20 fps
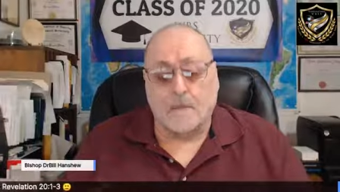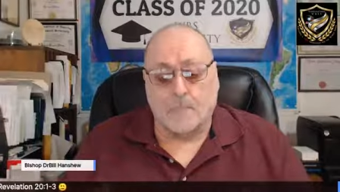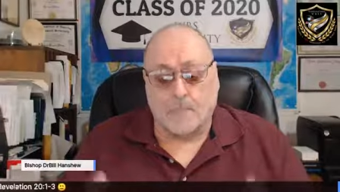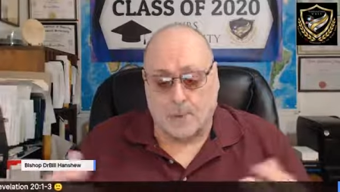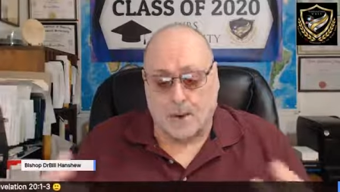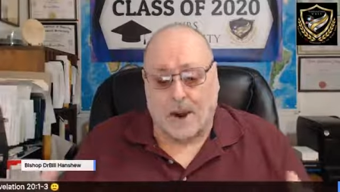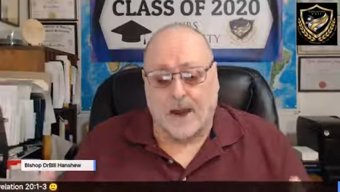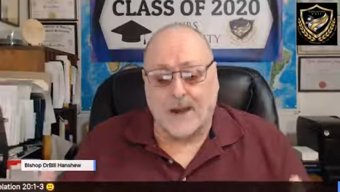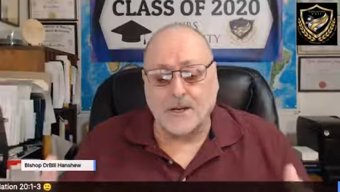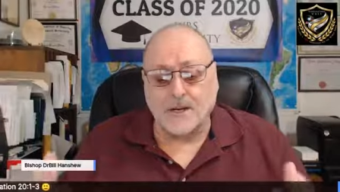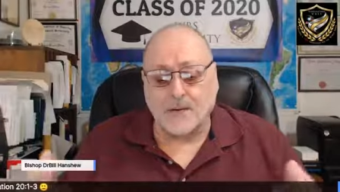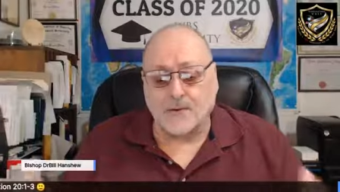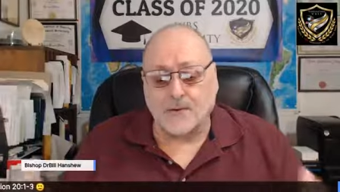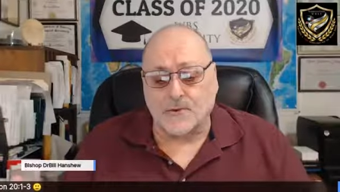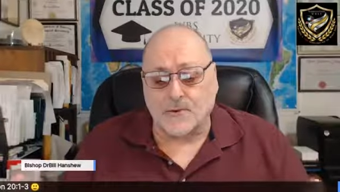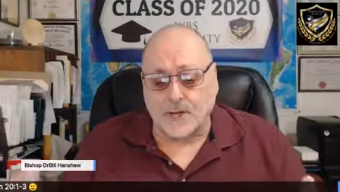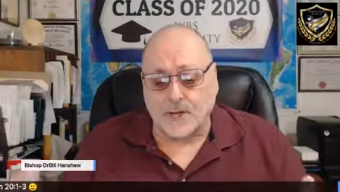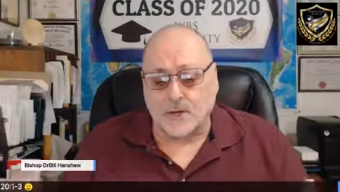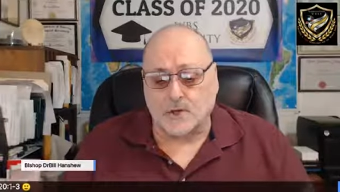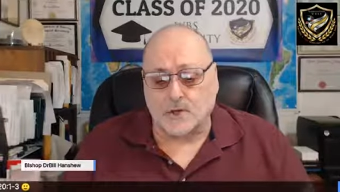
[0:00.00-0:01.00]
Pride and
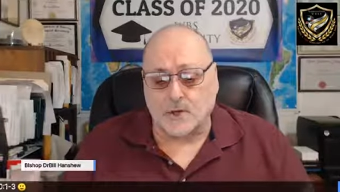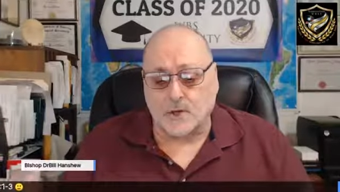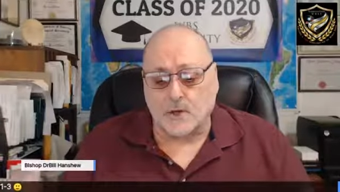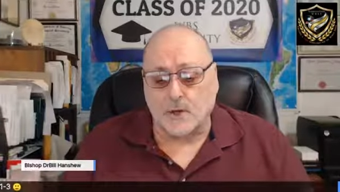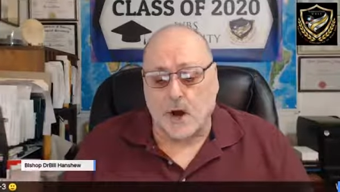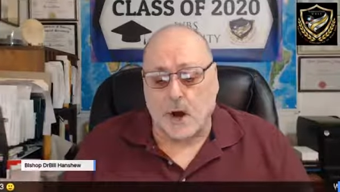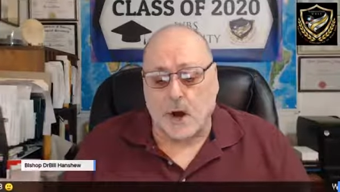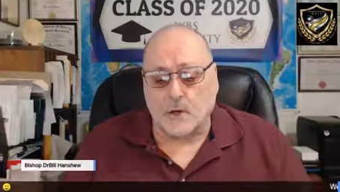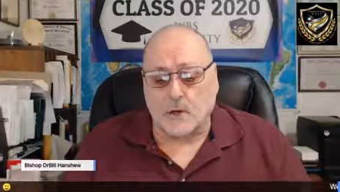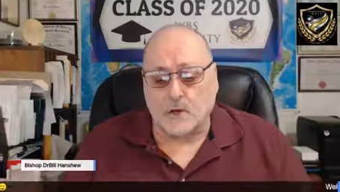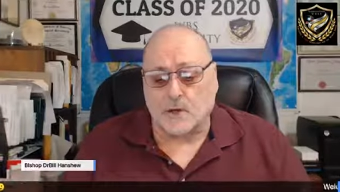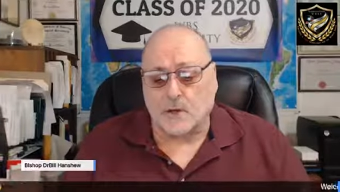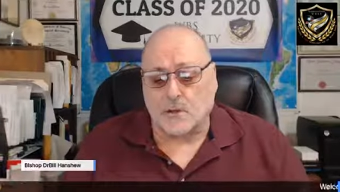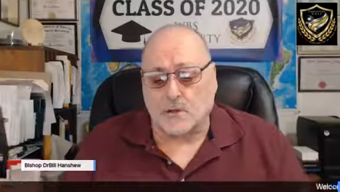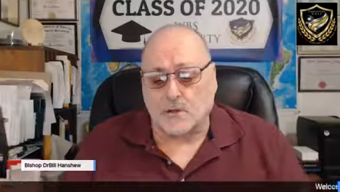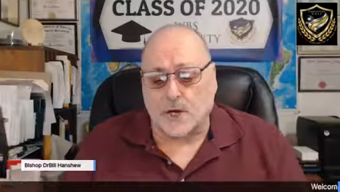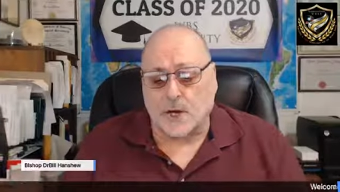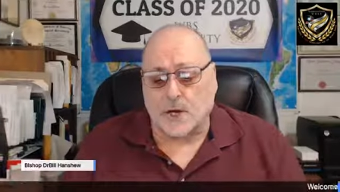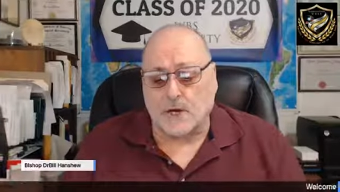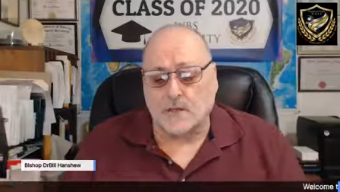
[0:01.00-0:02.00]
tradition are
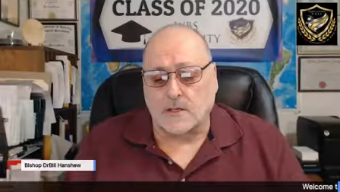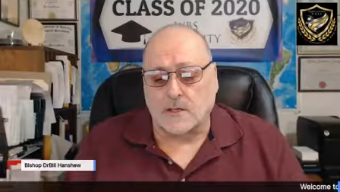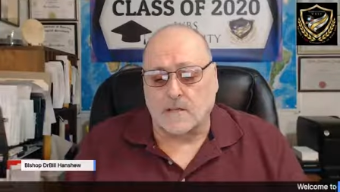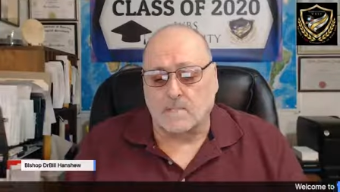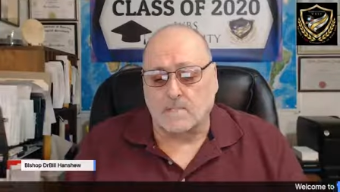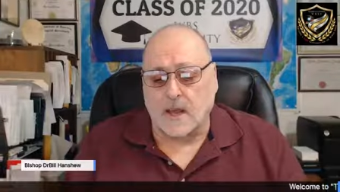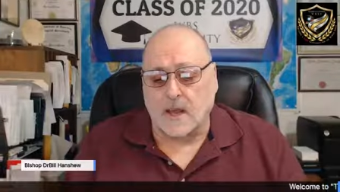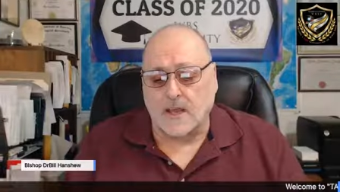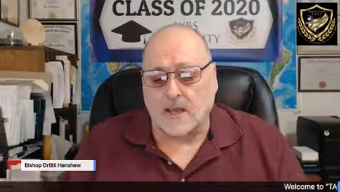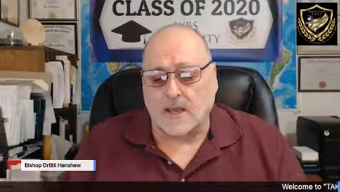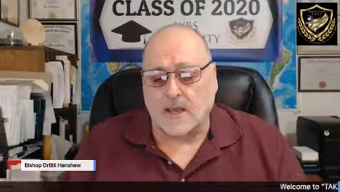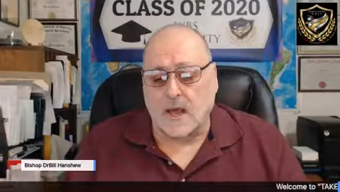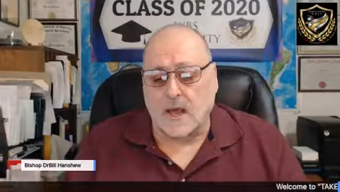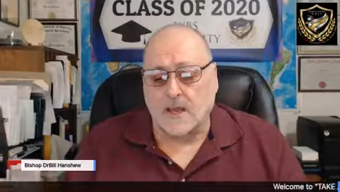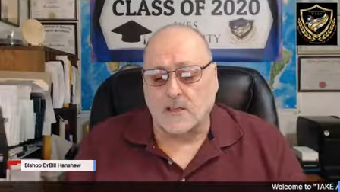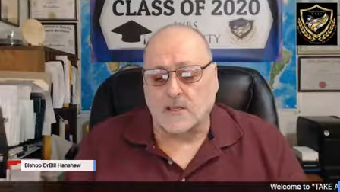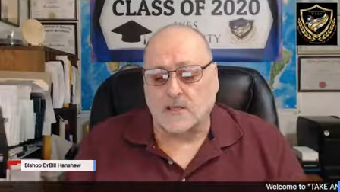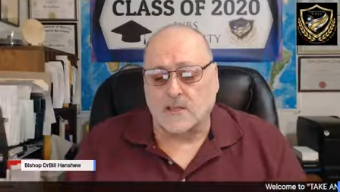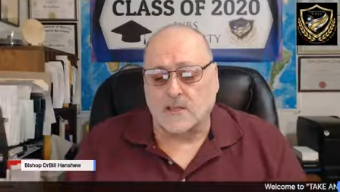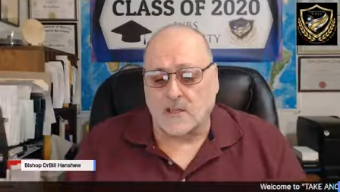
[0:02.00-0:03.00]
also chains that make
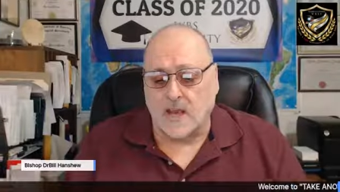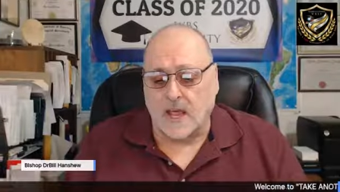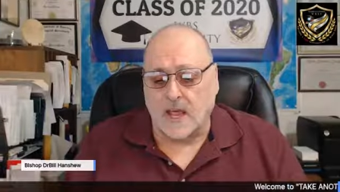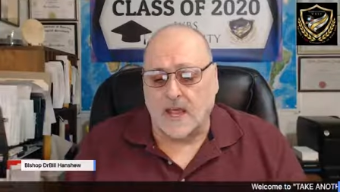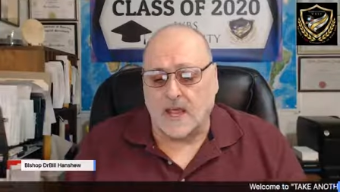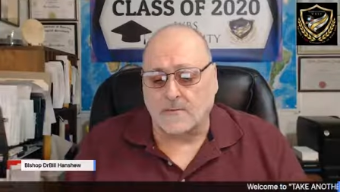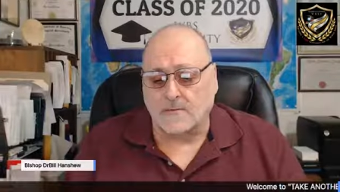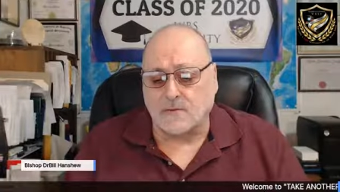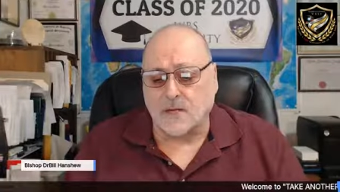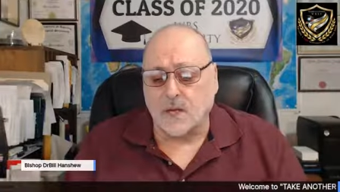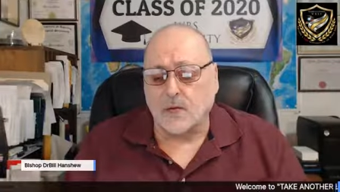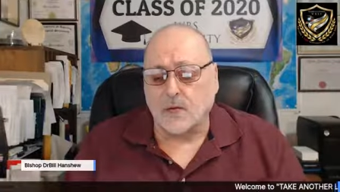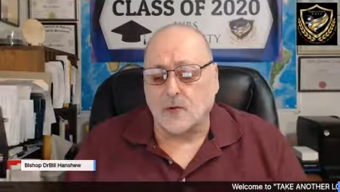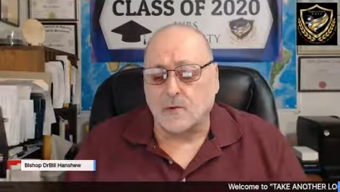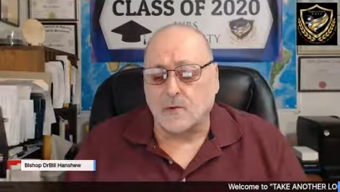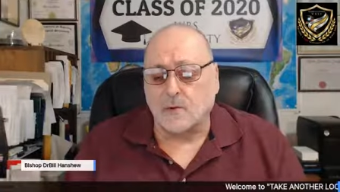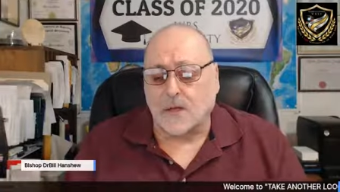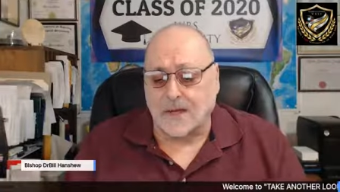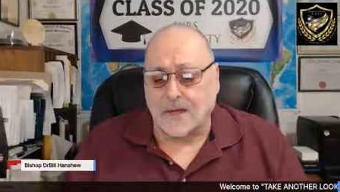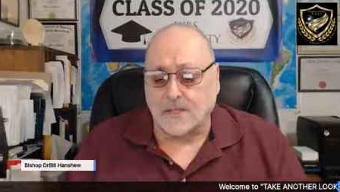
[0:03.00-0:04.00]
us slaves
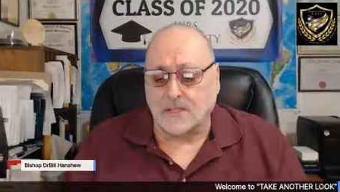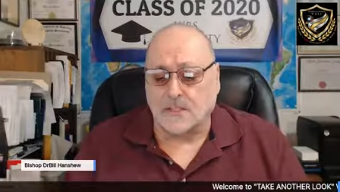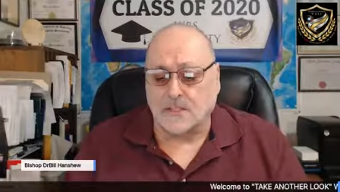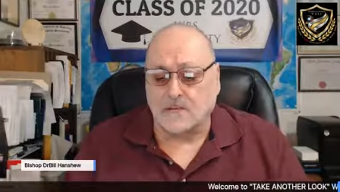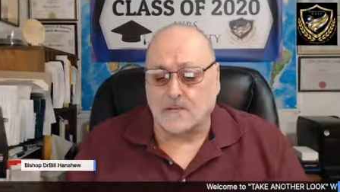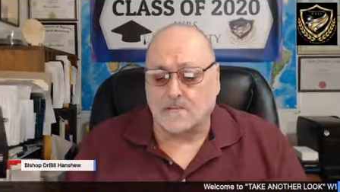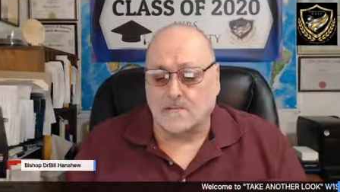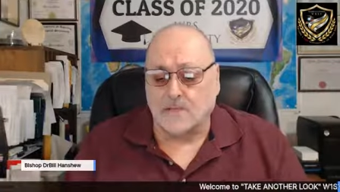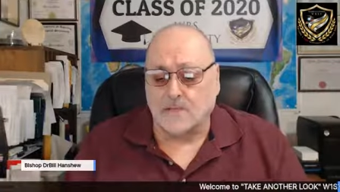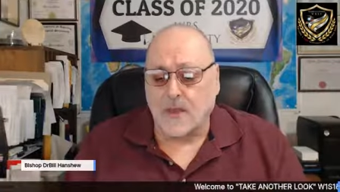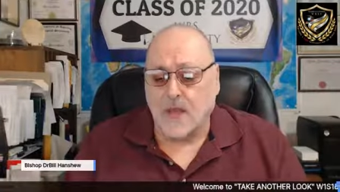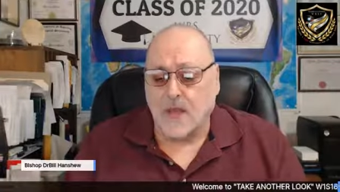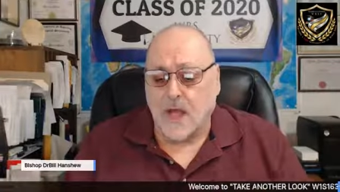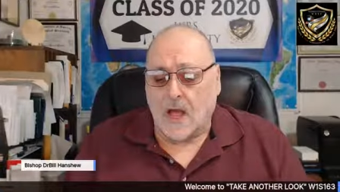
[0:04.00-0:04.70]
to custom.